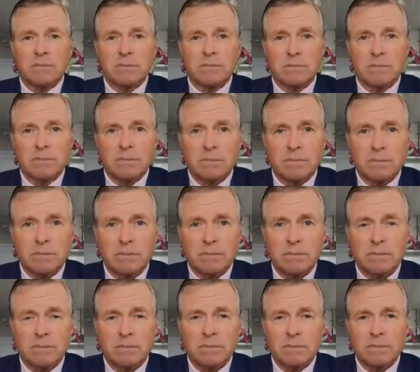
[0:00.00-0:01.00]

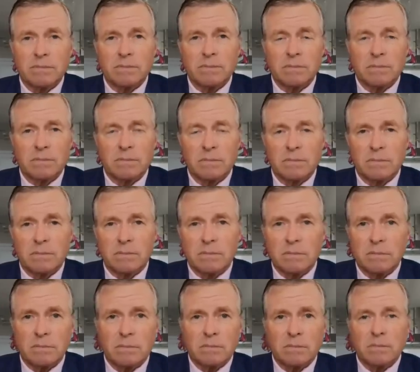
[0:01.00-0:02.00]

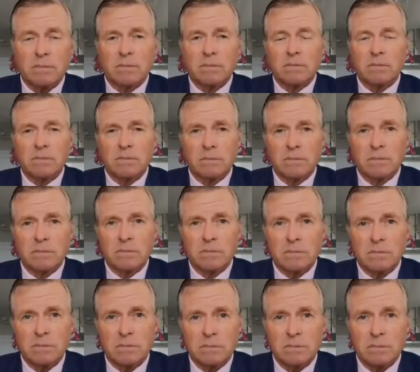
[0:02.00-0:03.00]

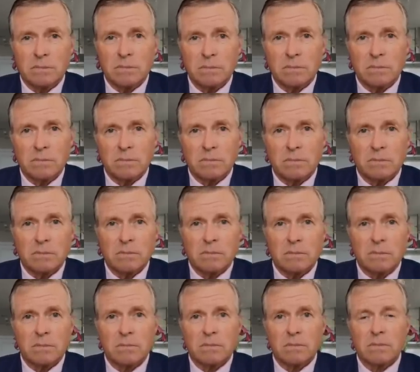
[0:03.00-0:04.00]

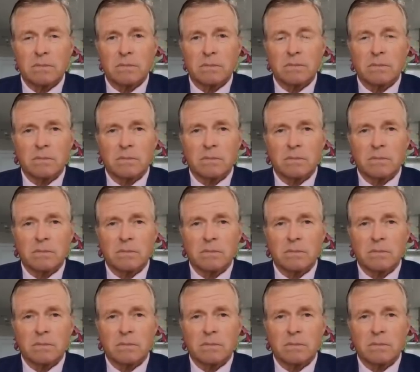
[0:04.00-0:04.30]
[no speech]